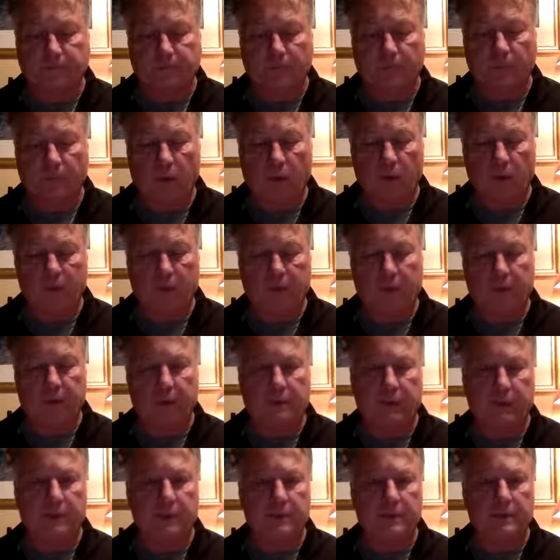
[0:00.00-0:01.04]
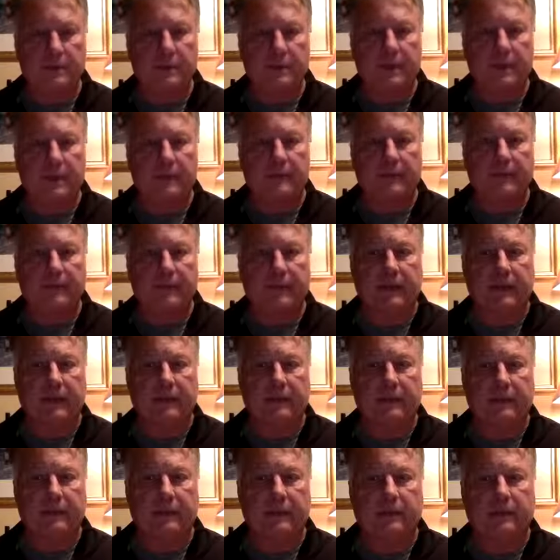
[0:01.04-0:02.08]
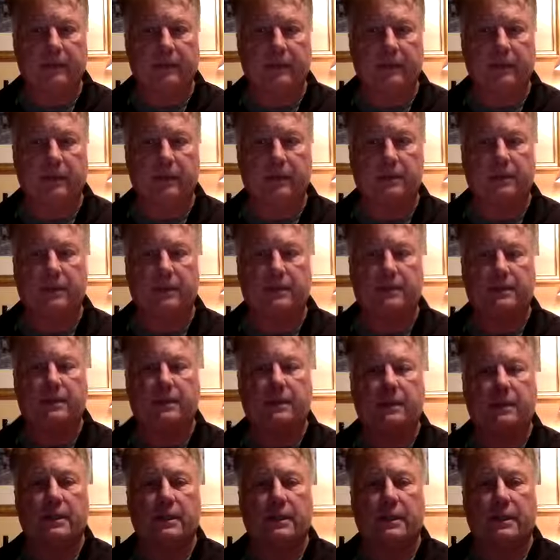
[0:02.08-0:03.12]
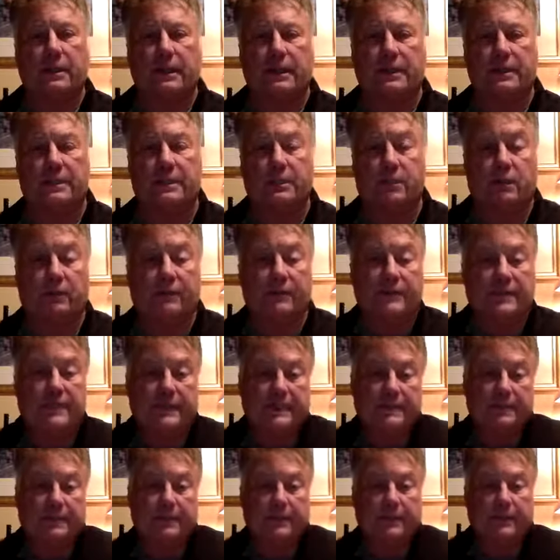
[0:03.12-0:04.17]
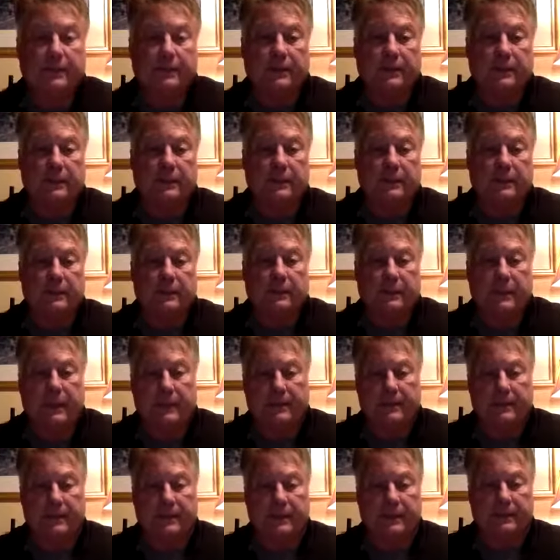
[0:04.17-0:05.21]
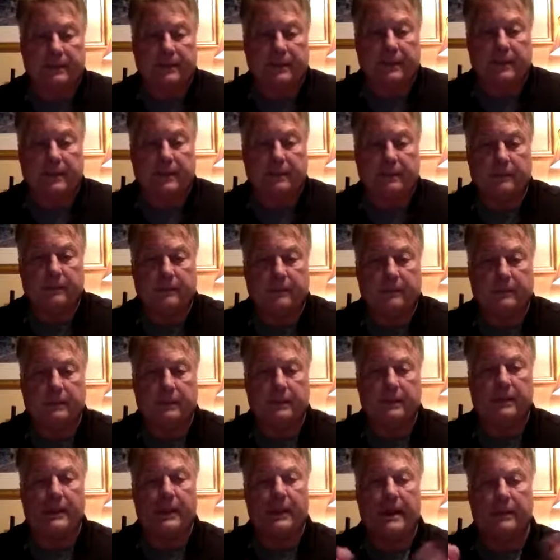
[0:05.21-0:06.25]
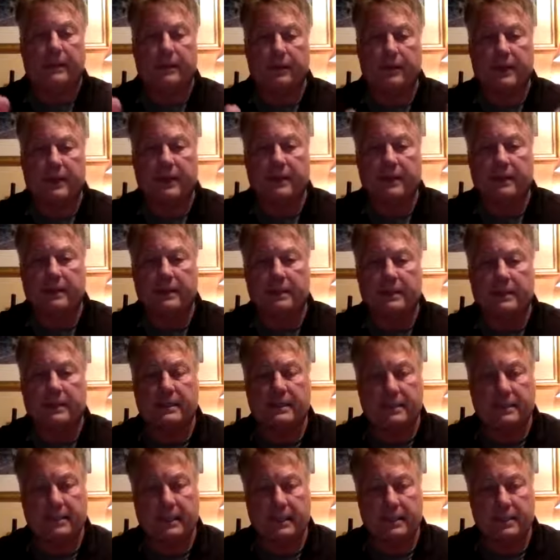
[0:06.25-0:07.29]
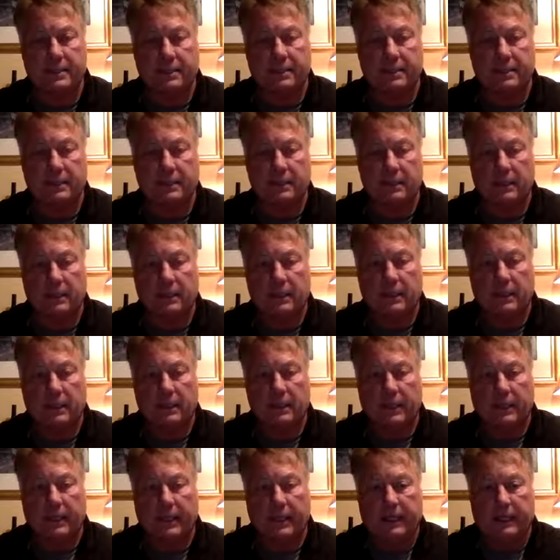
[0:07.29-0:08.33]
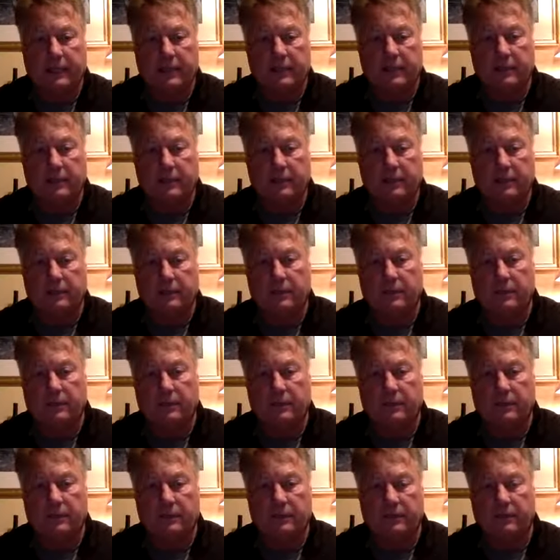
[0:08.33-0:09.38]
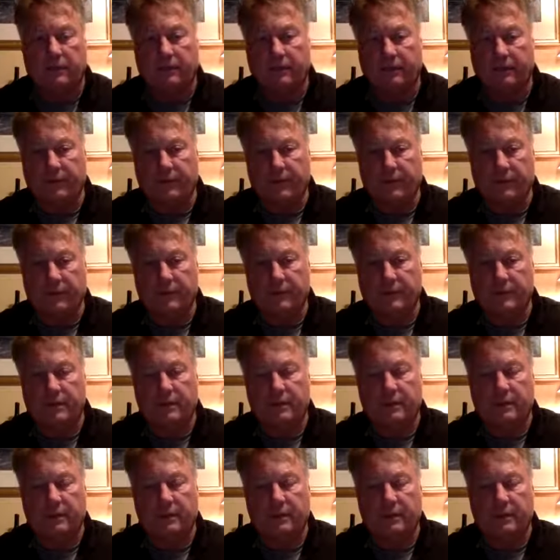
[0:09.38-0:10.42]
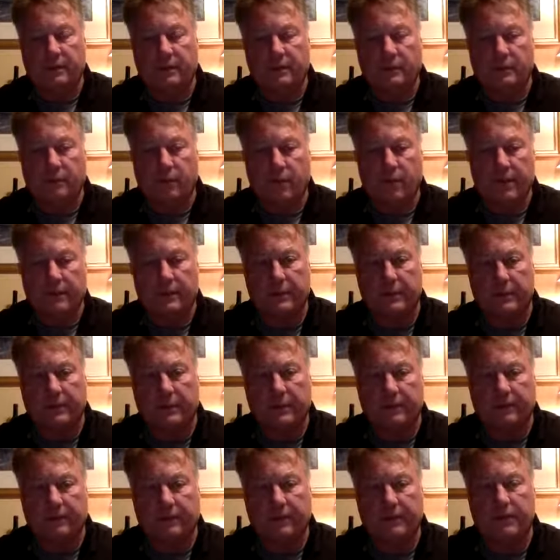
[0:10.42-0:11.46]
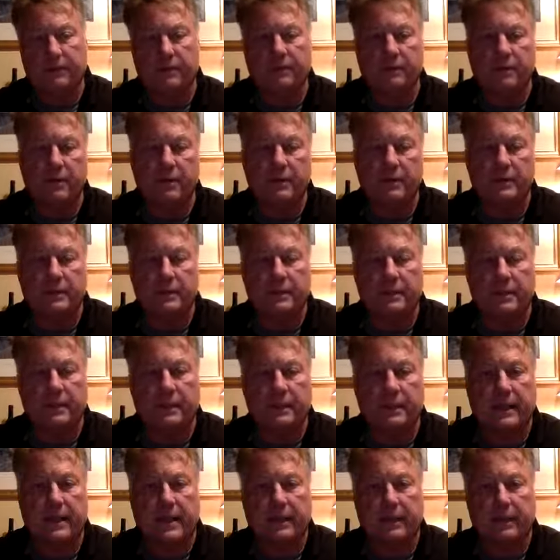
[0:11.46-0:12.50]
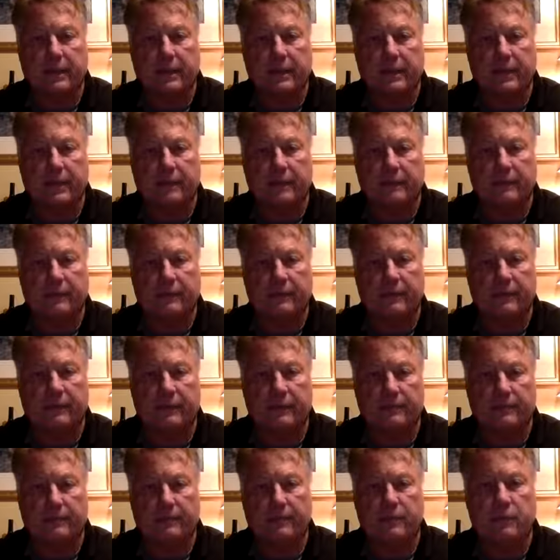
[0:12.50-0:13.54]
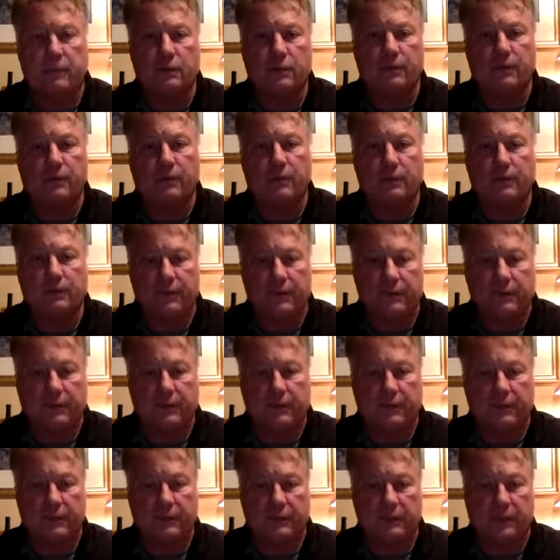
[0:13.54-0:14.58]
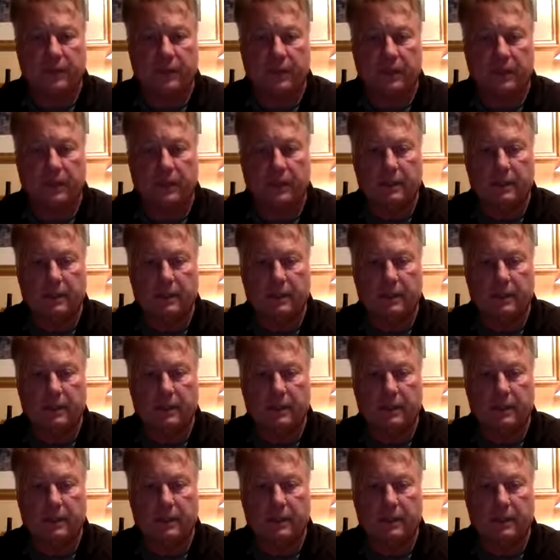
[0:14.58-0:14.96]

Over the years in Napa Valley, Sauvignon Blanc is sort of disappearing. Napa has become a Cabernet destination. And so the vineyards, the wineries and the vineyard growers in Napa have moved from Sauvignon Blanc